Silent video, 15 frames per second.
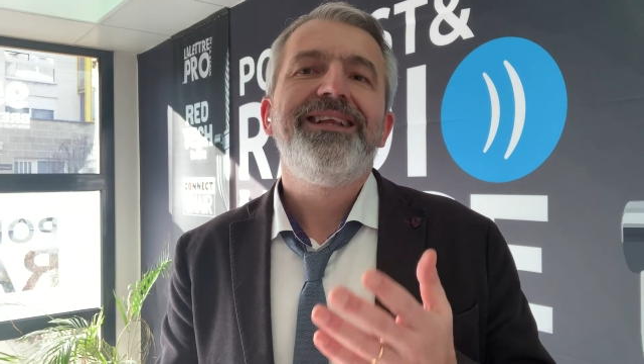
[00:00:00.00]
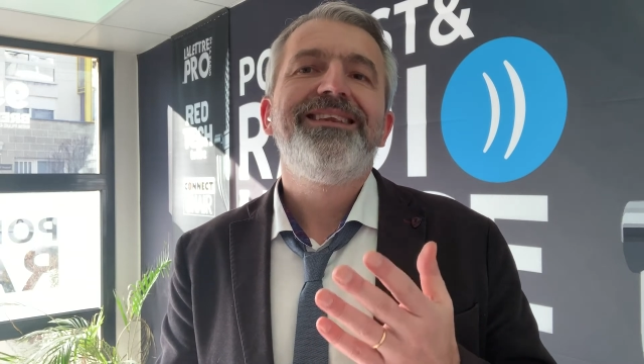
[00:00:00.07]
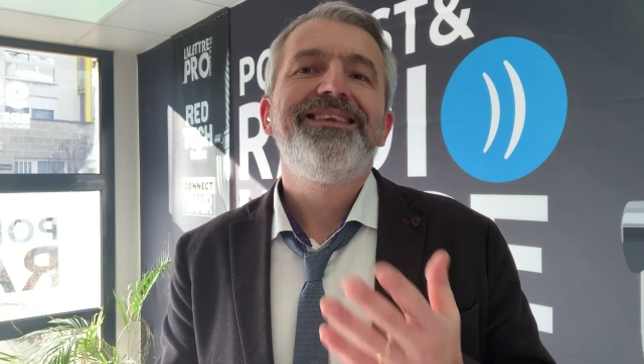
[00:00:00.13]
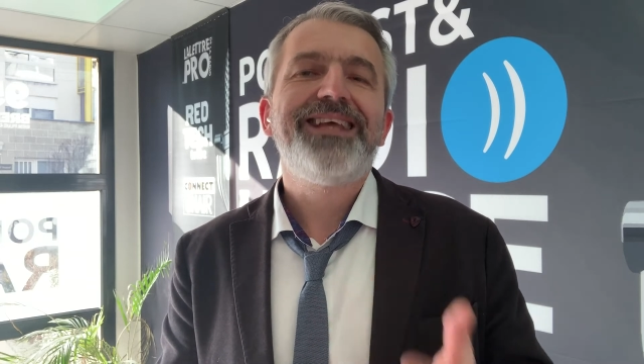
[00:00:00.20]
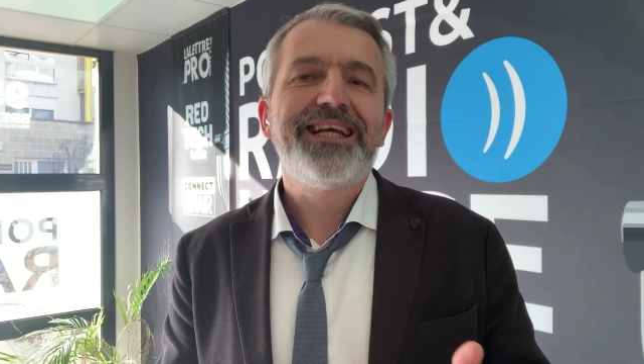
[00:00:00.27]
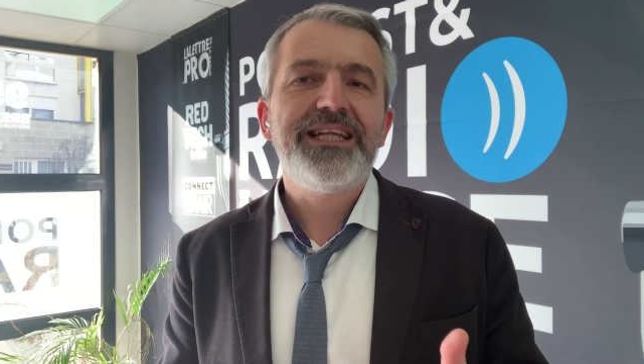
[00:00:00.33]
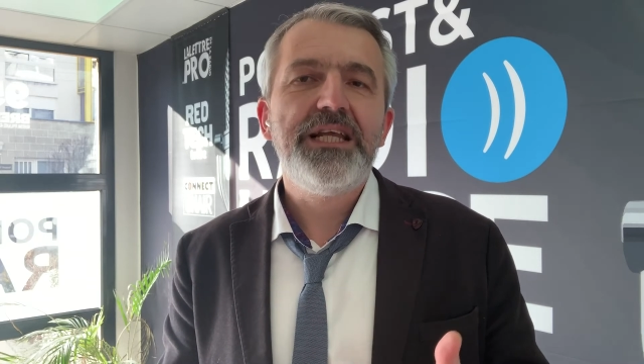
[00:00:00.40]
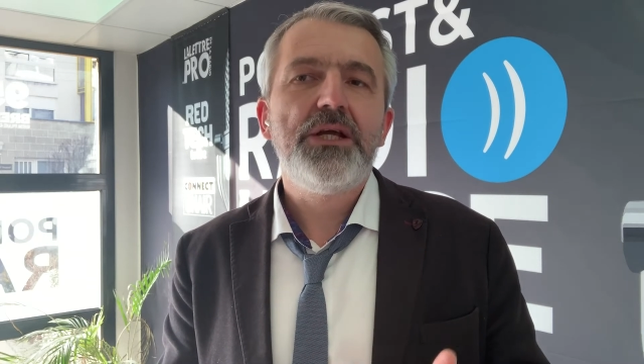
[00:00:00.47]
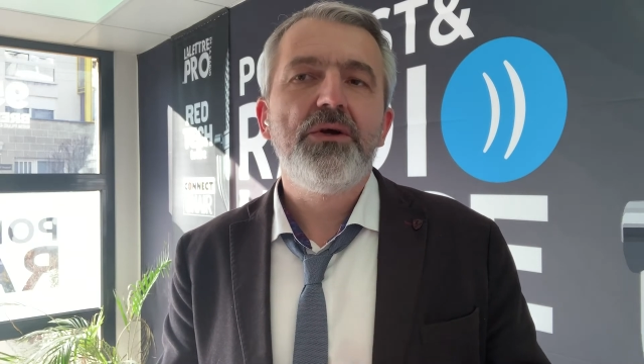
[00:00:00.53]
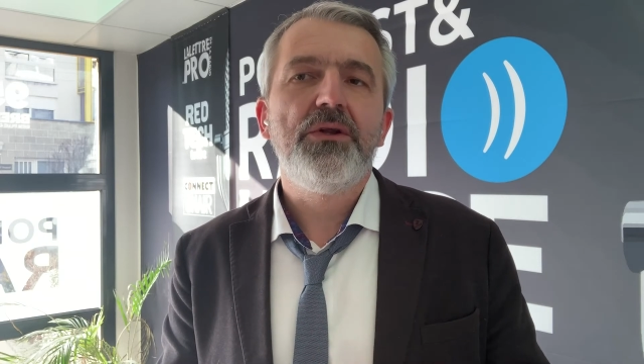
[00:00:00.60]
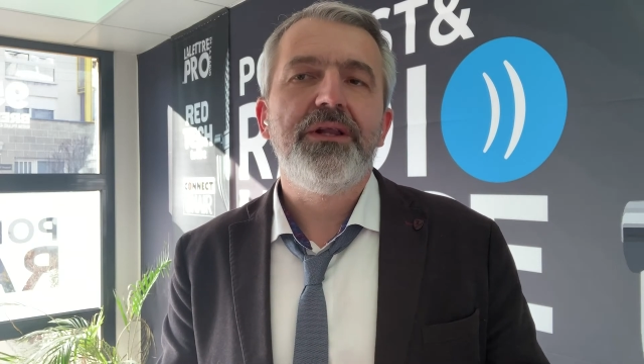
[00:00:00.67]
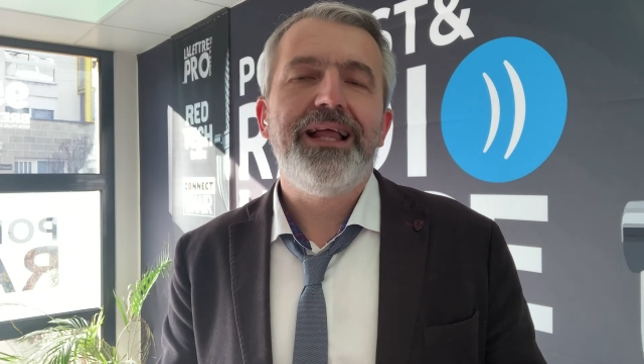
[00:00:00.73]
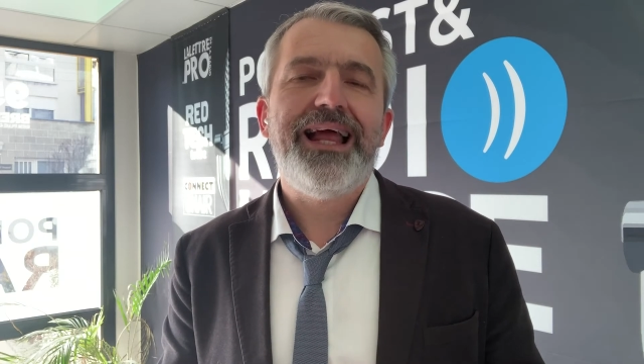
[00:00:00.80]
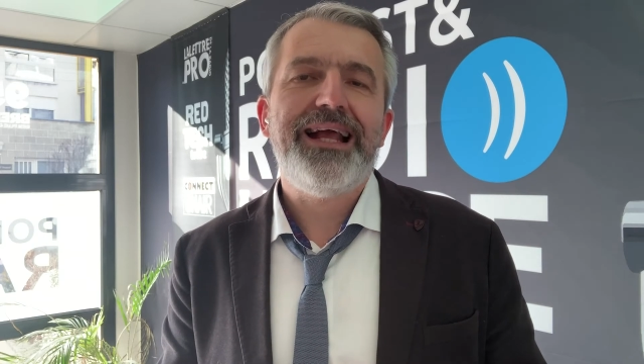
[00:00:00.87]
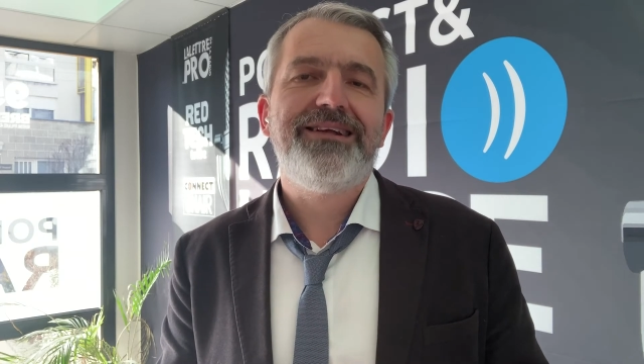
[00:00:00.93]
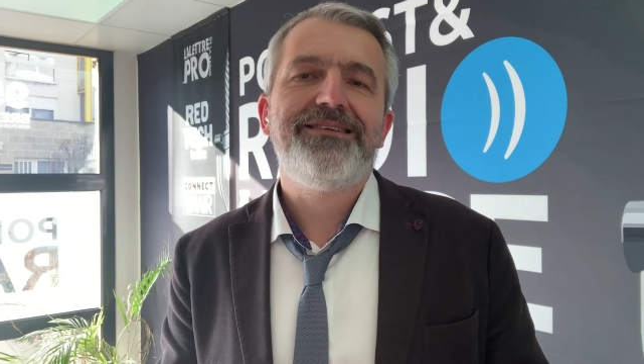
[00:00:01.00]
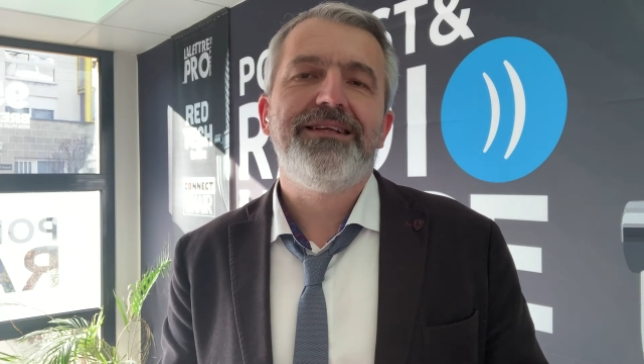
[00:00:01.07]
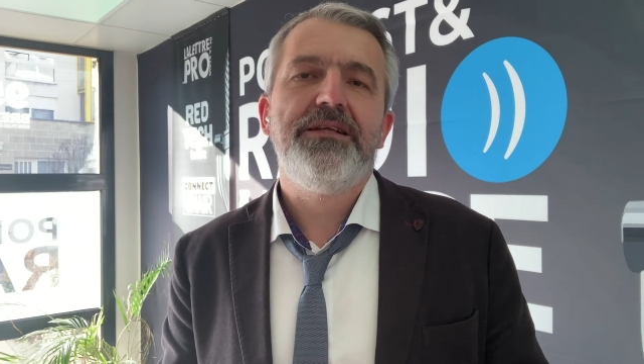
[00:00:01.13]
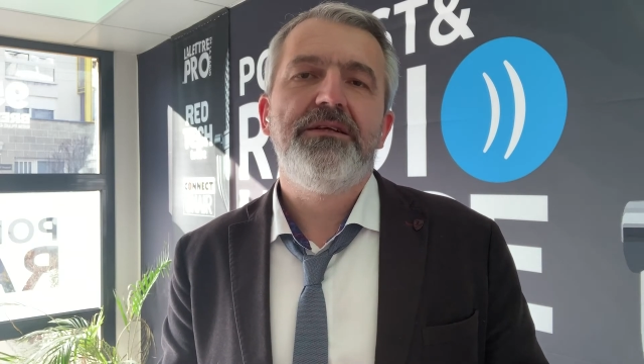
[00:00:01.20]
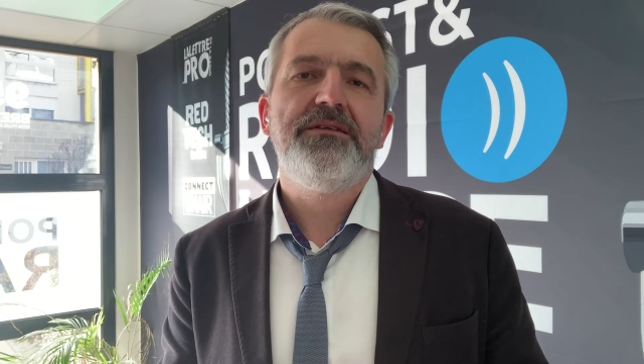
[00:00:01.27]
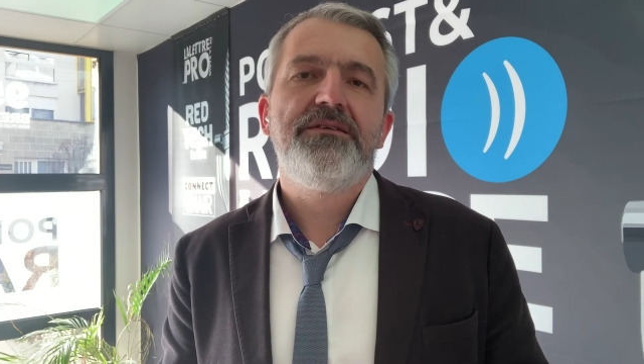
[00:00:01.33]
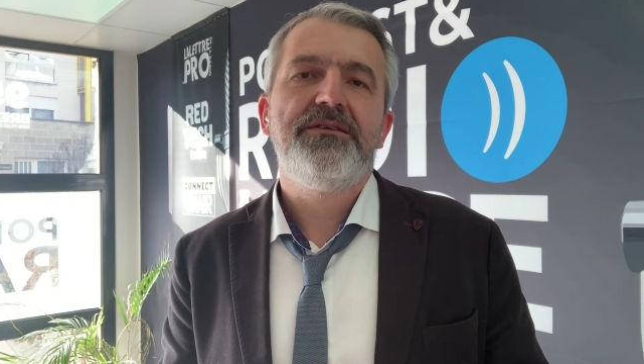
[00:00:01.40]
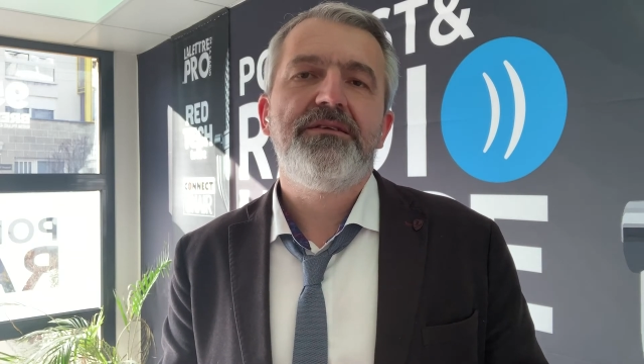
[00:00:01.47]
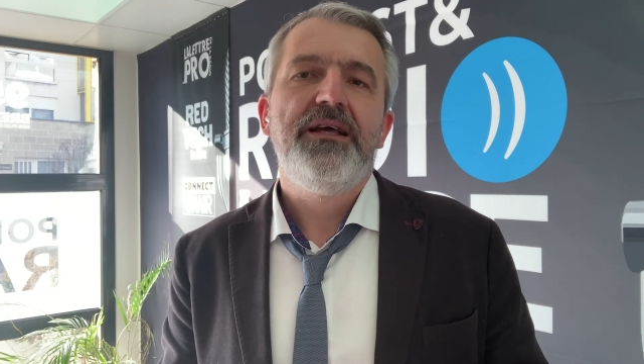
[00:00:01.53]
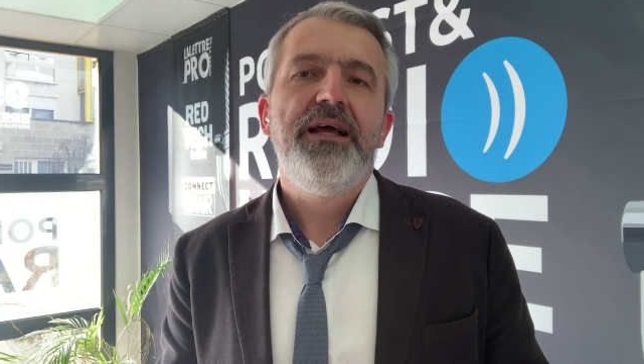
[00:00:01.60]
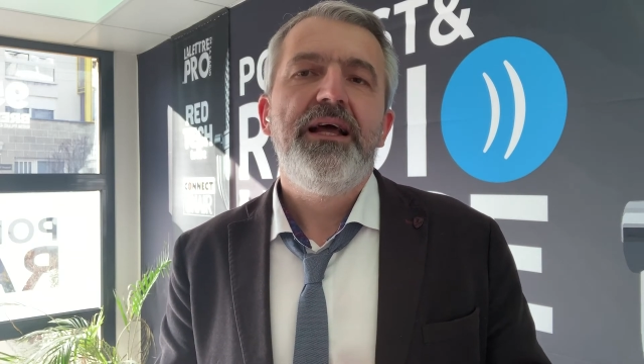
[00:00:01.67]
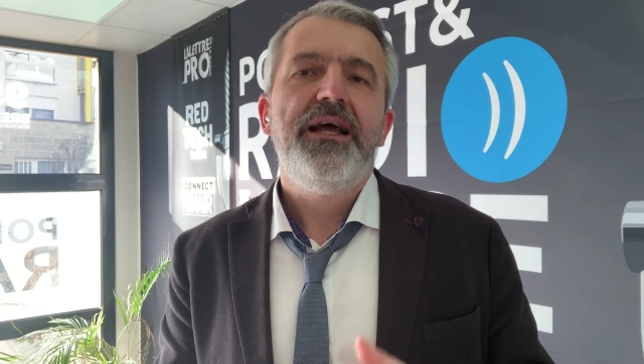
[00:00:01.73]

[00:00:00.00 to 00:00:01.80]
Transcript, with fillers: technical excellence,